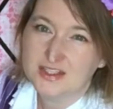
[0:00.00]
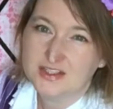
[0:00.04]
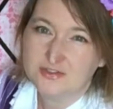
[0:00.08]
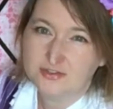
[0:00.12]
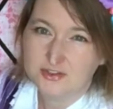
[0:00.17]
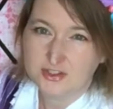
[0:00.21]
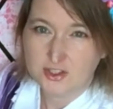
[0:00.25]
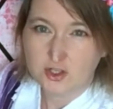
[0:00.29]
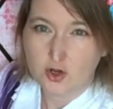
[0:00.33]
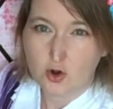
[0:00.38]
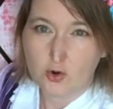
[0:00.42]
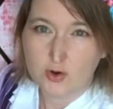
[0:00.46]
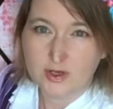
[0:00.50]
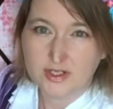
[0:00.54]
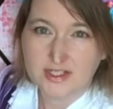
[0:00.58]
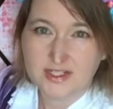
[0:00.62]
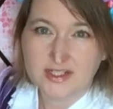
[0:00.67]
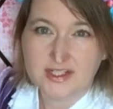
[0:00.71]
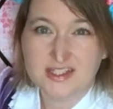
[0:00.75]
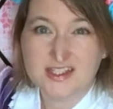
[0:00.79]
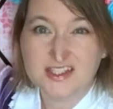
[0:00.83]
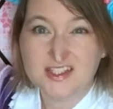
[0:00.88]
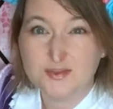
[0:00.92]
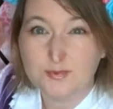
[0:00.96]
different
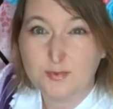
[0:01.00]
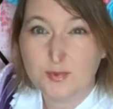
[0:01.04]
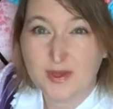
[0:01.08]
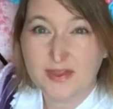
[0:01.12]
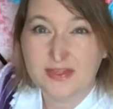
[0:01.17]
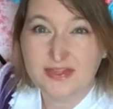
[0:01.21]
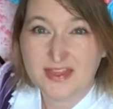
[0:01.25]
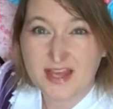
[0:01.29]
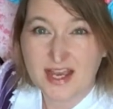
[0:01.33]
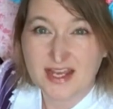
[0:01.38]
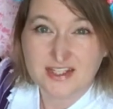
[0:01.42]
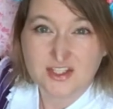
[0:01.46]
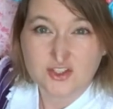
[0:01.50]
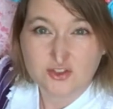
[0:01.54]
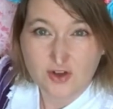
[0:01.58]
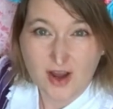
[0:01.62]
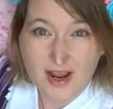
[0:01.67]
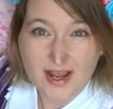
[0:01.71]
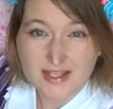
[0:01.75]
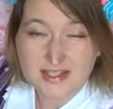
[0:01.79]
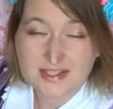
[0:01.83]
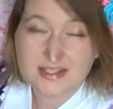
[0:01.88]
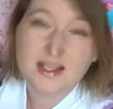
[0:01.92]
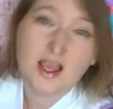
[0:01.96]
coordinates with that
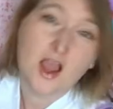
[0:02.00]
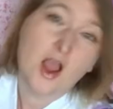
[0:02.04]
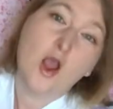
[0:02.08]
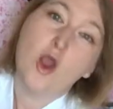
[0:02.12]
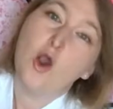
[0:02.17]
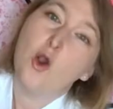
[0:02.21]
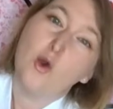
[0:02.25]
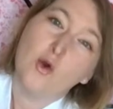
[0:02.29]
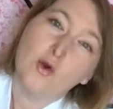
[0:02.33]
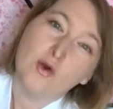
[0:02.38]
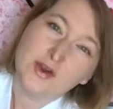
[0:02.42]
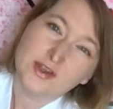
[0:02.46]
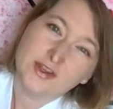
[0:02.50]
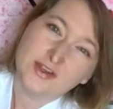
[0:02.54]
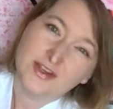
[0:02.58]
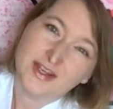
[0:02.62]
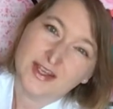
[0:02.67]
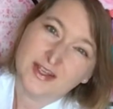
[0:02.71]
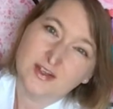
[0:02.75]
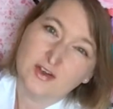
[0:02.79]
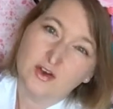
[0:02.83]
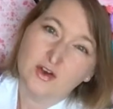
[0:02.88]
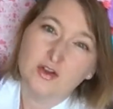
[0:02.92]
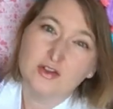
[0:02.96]
dress or you
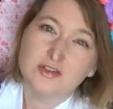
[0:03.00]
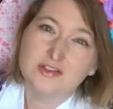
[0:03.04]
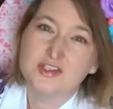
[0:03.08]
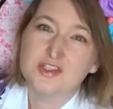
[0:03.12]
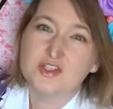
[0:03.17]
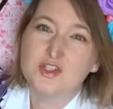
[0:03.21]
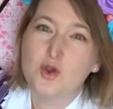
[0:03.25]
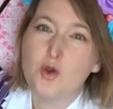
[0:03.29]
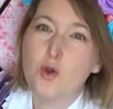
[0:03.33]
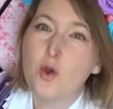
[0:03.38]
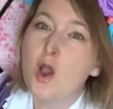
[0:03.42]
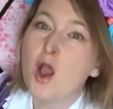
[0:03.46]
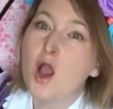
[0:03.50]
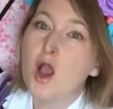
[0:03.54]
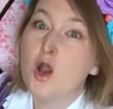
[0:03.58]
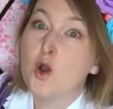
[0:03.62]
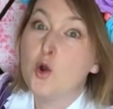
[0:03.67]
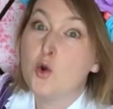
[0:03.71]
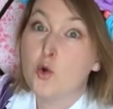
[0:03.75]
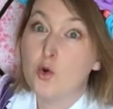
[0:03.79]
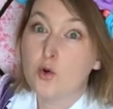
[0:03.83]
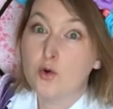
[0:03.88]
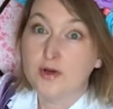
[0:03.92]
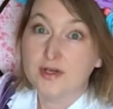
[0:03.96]
can also
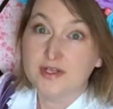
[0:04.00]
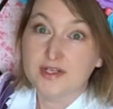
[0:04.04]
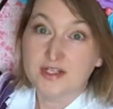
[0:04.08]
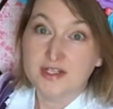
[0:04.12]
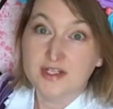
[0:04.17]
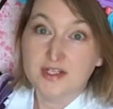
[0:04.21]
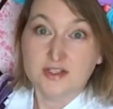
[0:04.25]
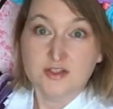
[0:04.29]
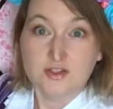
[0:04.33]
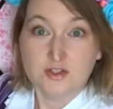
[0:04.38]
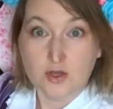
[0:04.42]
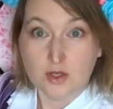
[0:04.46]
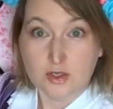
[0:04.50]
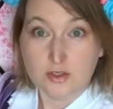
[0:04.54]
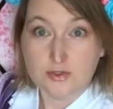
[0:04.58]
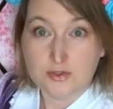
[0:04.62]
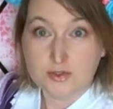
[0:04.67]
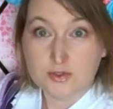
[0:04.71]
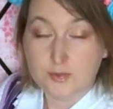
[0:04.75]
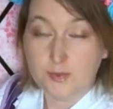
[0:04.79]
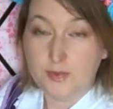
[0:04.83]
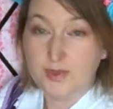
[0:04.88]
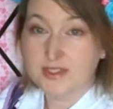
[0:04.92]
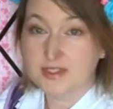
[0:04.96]
coordinate
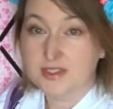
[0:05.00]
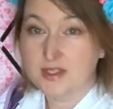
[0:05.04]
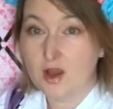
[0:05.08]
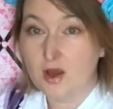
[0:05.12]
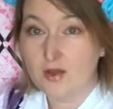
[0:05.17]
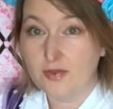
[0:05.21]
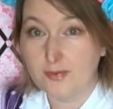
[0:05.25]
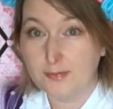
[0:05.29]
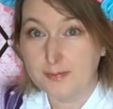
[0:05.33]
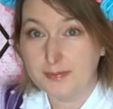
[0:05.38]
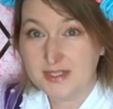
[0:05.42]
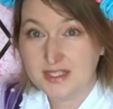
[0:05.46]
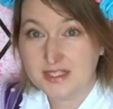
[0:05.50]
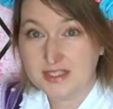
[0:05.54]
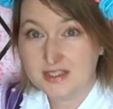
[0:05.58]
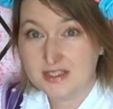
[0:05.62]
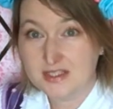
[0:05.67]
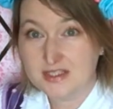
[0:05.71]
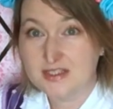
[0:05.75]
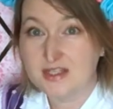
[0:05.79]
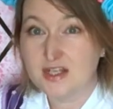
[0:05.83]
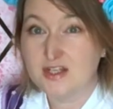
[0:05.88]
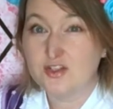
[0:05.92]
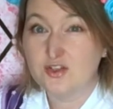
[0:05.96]
those with other
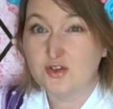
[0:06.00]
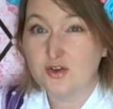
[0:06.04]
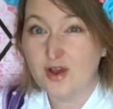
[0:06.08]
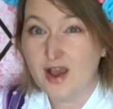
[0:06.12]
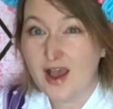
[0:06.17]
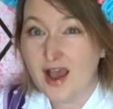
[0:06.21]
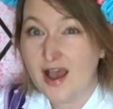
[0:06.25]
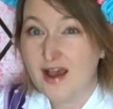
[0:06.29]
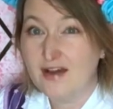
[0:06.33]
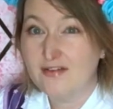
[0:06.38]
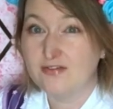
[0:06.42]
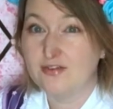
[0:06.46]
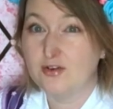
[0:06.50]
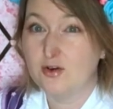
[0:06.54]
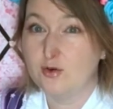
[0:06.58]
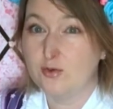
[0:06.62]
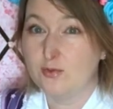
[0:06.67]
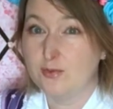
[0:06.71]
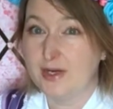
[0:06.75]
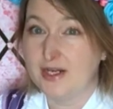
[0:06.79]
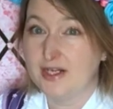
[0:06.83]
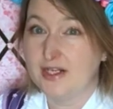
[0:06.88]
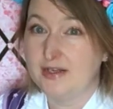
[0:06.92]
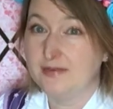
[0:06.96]
pieces that you have
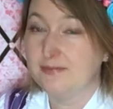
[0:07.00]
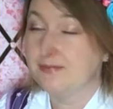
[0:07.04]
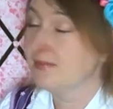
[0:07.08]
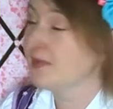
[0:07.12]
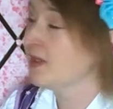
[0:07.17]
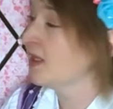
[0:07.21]
already.